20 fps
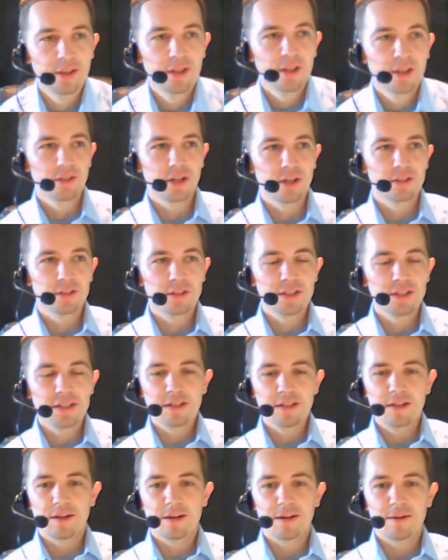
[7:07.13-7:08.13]

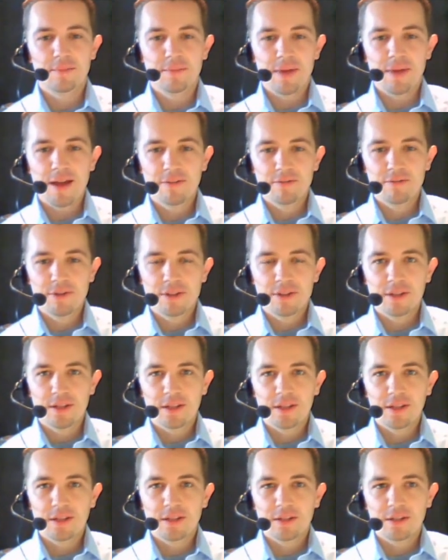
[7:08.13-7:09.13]
Luckily,
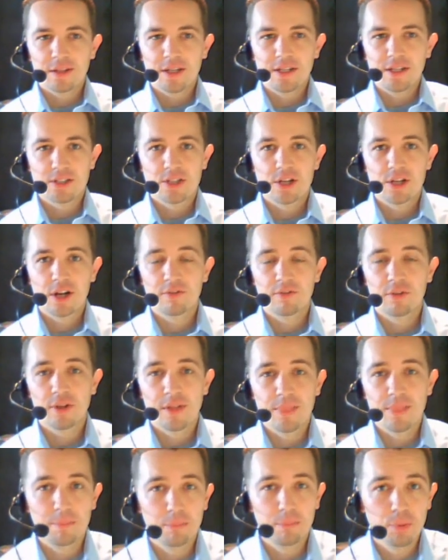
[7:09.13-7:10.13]
everything is covered
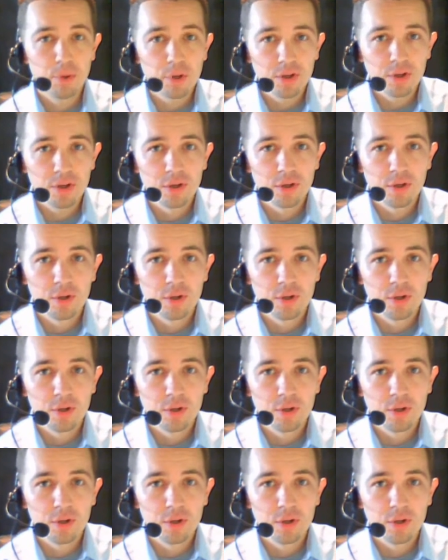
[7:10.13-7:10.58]
in the book,